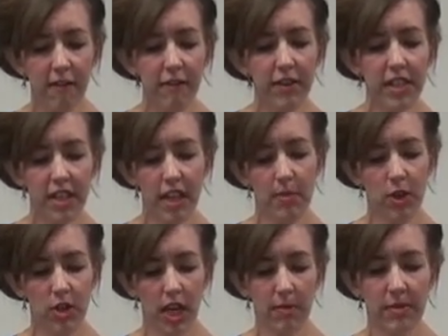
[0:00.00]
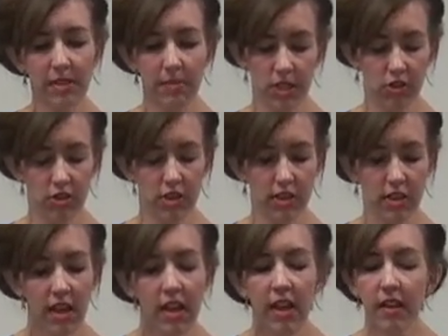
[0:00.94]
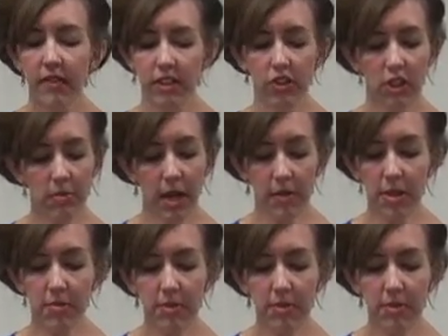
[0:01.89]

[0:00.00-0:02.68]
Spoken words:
every time her name is mentioned, that she may be